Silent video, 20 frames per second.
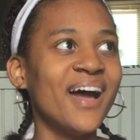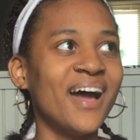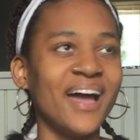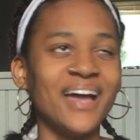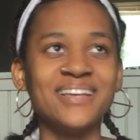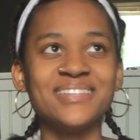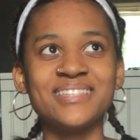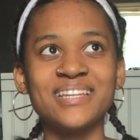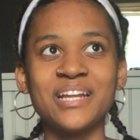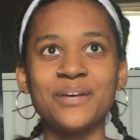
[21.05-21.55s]

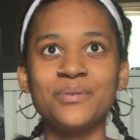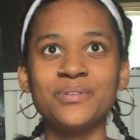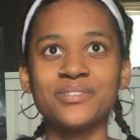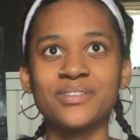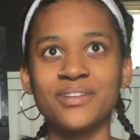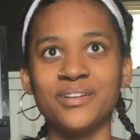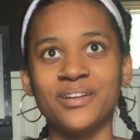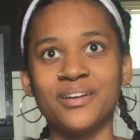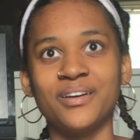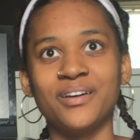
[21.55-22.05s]
I said I was
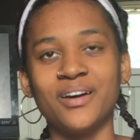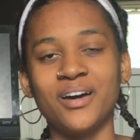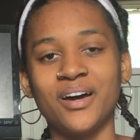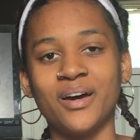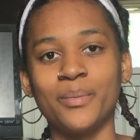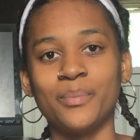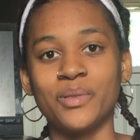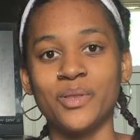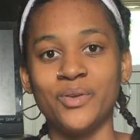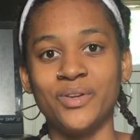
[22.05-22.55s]
gonna
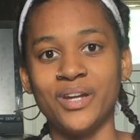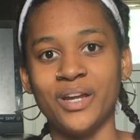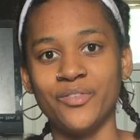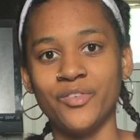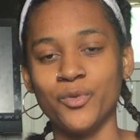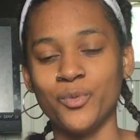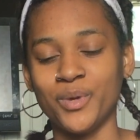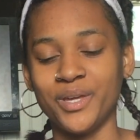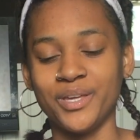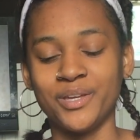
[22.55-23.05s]
upload
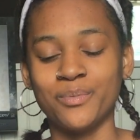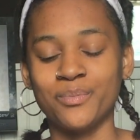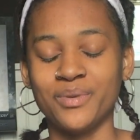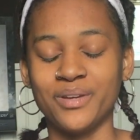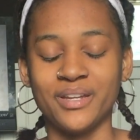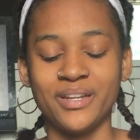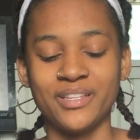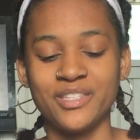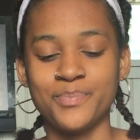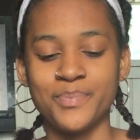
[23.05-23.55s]
every week,
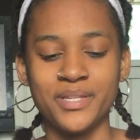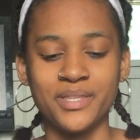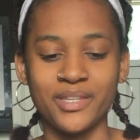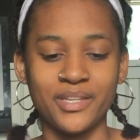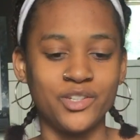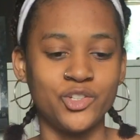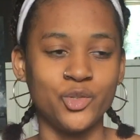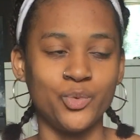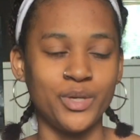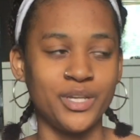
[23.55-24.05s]
but it's been
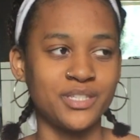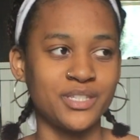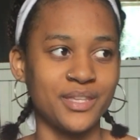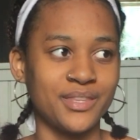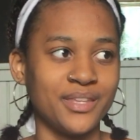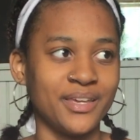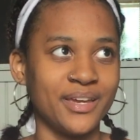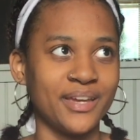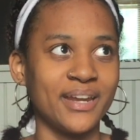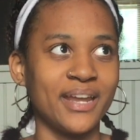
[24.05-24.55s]
like 2 weeks, I
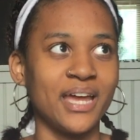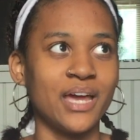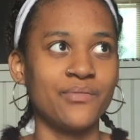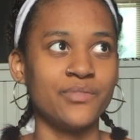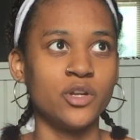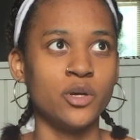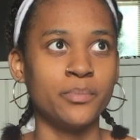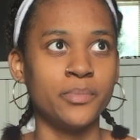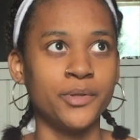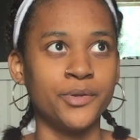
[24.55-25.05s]
think, and I
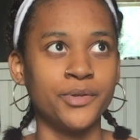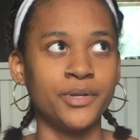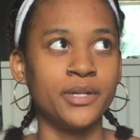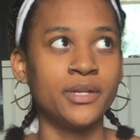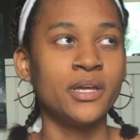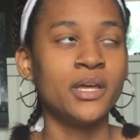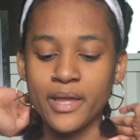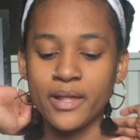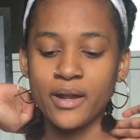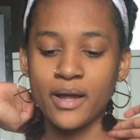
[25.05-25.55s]
haven't uploaded.
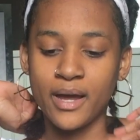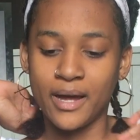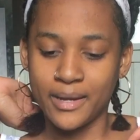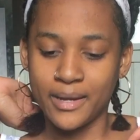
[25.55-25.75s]
But,